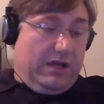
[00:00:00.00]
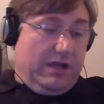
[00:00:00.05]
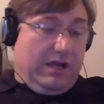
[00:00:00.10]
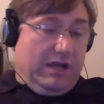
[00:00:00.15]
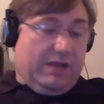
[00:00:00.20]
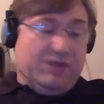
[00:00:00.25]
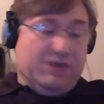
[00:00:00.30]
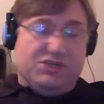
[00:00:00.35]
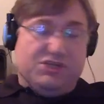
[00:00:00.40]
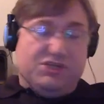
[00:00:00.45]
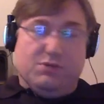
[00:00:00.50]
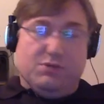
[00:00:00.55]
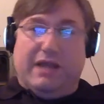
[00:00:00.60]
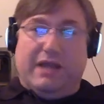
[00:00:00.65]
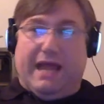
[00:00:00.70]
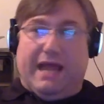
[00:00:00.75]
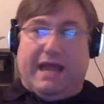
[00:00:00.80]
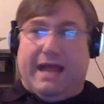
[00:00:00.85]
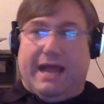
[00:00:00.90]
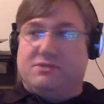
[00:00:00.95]
And then she
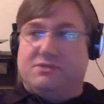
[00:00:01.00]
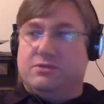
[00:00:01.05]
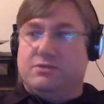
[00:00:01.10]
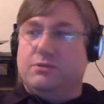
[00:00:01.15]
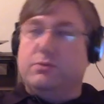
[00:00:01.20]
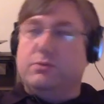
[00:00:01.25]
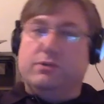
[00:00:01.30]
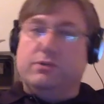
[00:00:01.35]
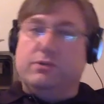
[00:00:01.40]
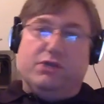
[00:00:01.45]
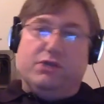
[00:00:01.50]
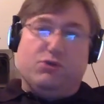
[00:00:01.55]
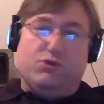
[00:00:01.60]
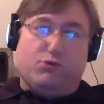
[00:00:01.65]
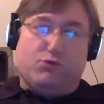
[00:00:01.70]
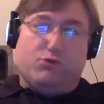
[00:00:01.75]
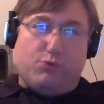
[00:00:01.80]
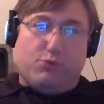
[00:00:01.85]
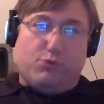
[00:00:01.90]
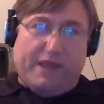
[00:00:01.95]
went absolutely
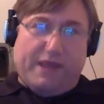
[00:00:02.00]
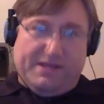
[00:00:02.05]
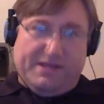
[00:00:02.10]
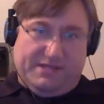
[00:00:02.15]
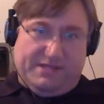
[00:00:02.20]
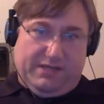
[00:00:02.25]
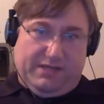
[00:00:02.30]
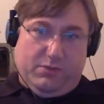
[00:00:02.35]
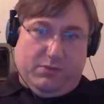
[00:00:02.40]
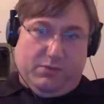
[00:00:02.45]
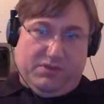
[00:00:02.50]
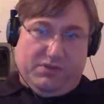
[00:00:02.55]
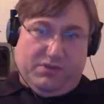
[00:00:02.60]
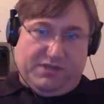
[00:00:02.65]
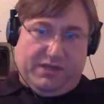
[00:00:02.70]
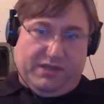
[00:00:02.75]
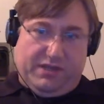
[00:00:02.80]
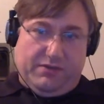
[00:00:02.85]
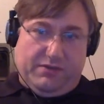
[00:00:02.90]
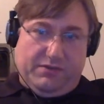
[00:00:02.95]
crazy with
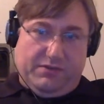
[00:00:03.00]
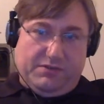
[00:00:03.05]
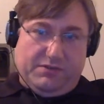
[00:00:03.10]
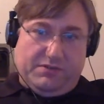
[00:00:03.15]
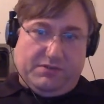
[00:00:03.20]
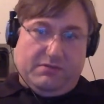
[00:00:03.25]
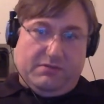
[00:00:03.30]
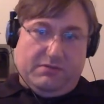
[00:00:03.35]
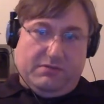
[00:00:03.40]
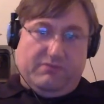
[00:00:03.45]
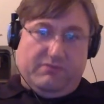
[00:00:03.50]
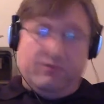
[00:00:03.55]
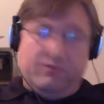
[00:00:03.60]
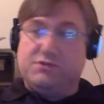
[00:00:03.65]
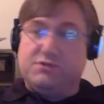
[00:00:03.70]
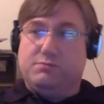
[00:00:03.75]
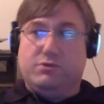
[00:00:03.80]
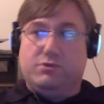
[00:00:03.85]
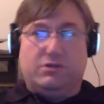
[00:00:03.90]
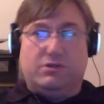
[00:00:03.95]
sales.
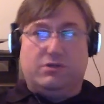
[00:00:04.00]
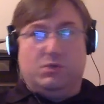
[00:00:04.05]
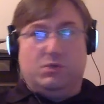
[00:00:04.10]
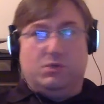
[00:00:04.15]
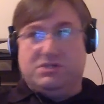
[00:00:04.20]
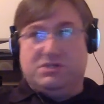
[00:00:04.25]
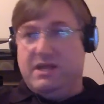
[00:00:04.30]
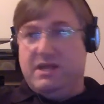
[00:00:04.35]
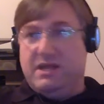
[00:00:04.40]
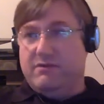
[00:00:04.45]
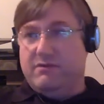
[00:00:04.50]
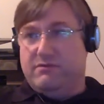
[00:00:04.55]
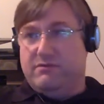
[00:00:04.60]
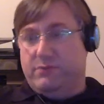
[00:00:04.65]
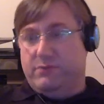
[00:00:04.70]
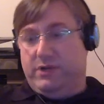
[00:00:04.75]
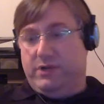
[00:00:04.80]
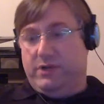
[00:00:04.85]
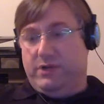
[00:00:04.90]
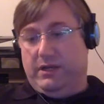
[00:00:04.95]
First book was never
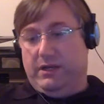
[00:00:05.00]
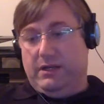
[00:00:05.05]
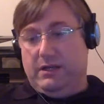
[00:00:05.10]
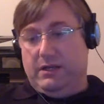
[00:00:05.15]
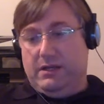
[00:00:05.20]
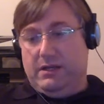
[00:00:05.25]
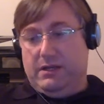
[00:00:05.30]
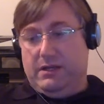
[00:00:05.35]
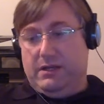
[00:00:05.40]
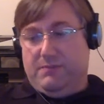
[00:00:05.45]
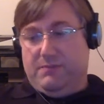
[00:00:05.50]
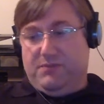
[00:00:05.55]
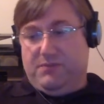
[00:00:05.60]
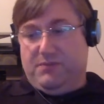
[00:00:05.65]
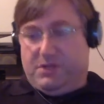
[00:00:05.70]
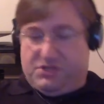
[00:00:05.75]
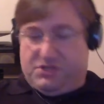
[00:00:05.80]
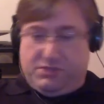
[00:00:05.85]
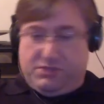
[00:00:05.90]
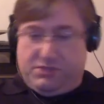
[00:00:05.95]
free.
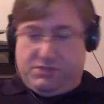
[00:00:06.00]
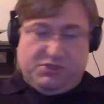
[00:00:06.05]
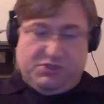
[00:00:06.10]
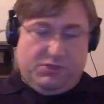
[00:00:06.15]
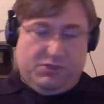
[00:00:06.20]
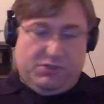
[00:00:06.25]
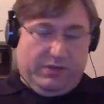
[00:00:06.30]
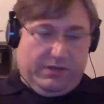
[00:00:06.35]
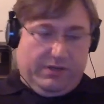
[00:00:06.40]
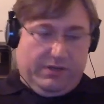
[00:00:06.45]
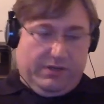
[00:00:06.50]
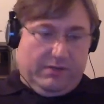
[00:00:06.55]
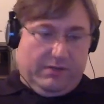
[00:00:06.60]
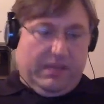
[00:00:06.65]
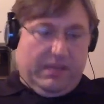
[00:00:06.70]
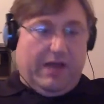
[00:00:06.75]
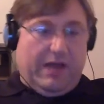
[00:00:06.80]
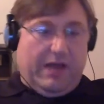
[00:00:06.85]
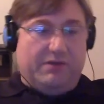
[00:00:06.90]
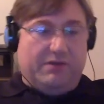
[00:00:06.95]
She was doing
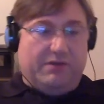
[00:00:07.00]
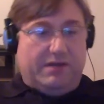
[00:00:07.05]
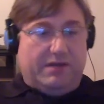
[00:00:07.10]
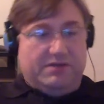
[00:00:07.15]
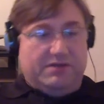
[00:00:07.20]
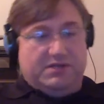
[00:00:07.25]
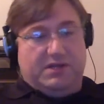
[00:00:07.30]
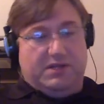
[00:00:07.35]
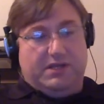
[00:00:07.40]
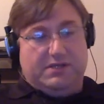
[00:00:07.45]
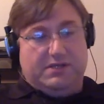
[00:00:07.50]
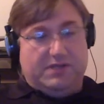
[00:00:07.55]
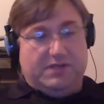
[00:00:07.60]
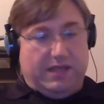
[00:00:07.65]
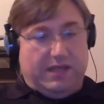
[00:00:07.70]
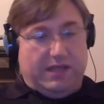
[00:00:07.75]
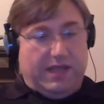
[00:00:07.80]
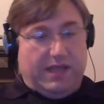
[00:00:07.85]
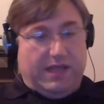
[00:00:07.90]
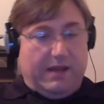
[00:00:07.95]
countdowns and things
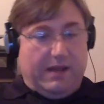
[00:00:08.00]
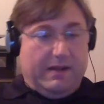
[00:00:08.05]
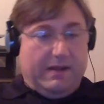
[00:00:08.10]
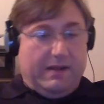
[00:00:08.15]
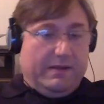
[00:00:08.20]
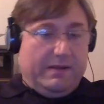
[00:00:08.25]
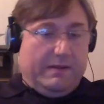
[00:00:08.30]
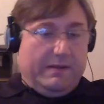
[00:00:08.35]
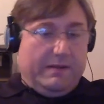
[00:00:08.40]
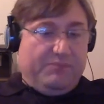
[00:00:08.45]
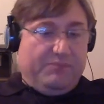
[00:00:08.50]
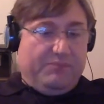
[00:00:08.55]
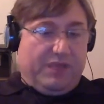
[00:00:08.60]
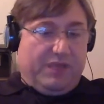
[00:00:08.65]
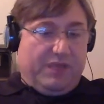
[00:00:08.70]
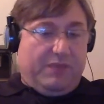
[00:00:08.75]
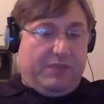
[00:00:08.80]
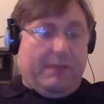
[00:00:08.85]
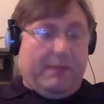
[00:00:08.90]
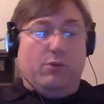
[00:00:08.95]
like that.
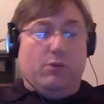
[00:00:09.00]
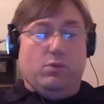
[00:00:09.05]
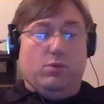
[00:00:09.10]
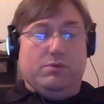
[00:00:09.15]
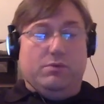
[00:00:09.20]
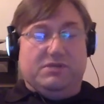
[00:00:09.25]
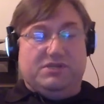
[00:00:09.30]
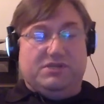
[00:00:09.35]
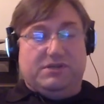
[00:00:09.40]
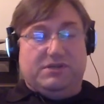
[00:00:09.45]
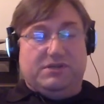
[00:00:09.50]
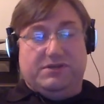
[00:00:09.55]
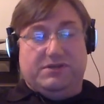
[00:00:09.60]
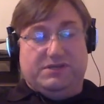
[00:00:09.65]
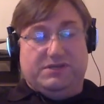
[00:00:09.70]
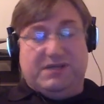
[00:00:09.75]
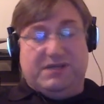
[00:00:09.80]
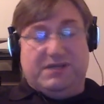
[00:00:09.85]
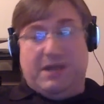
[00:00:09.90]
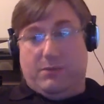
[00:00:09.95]
And the Mountain Woman
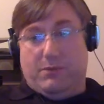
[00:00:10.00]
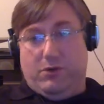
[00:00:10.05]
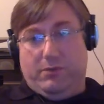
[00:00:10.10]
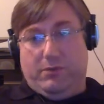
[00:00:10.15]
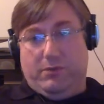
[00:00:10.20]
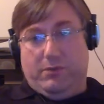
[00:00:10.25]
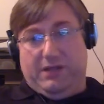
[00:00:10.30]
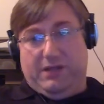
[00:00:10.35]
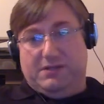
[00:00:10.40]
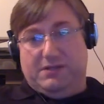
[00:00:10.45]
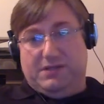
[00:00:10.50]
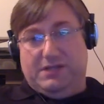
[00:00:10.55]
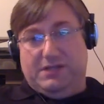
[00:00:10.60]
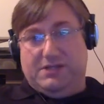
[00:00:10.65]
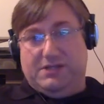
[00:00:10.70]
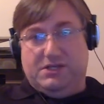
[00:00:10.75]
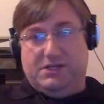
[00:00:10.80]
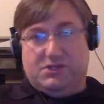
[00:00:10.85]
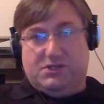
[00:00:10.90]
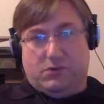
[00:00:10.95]
series is not romance.
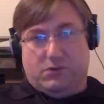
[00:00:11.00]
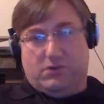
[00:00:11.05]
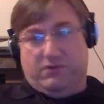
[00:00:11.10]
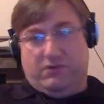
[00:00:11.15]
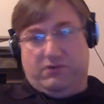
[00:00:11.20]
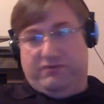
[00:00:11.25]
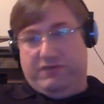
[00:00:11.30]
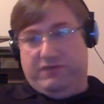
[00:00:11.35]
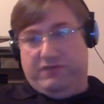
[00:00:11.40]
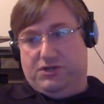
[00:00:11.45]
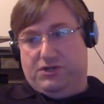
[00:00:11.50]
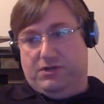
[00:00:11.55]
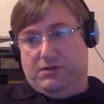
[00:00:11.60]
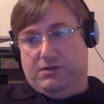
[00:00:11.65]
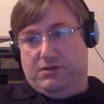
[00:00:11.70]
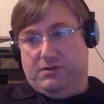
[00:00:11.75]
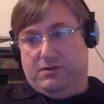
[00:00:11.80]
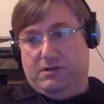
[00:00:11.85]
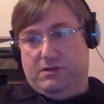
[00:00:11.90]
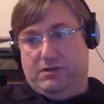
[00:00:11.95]
It's historical fiction.
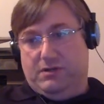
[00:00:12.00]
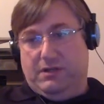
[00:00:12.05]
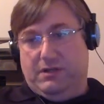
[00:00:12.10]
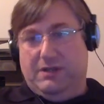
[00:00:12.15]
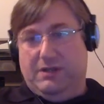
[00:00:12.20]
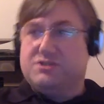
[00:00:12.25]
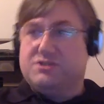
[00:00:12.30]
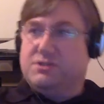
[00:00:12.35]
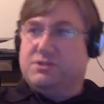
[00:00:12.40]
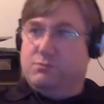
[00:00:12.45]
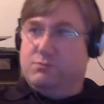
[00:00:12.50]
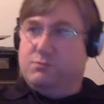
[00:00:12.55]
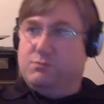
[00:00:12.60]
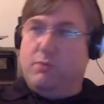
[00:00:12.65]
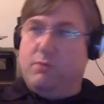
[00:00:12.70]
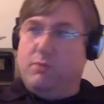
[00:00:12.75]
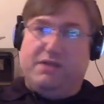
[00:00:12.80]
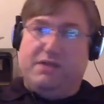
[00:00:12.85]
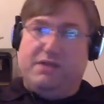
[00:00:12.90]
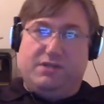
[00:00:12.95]
There's some
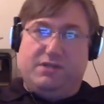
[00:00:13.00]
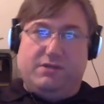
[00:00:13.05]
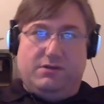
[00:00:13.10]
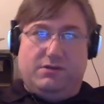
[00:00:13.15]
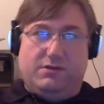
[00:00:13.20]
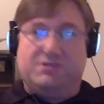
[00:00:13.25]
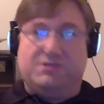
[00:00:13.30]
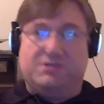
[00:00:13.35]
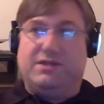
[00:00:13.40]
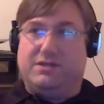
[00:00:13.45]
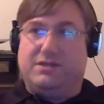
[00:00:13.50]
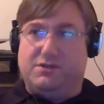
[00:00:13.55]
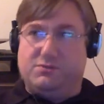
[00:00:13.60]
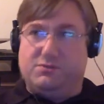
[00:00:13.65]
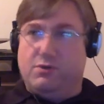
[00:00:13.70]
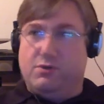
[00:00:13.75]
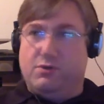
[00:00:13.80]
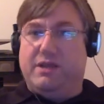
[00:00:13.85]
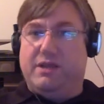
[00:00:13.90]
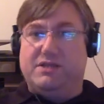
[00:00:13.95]
romance in there, just like
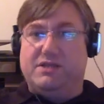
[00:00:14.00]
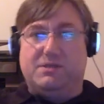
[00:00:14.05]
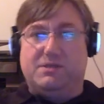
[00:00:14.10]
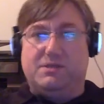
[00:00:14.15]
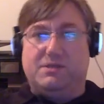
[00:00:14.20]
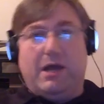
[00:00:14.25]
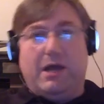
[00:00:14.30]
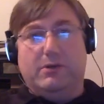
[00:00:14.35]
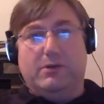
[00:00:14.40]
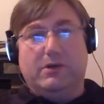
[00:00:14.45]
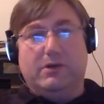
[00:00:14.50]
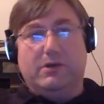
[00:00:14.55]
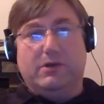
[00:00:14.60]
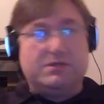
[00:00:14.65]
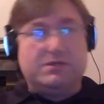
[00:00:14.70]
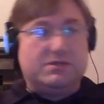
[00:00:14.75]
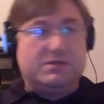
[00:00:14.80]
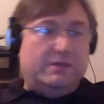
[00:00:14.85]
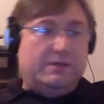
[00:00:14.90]
there's romance in my books.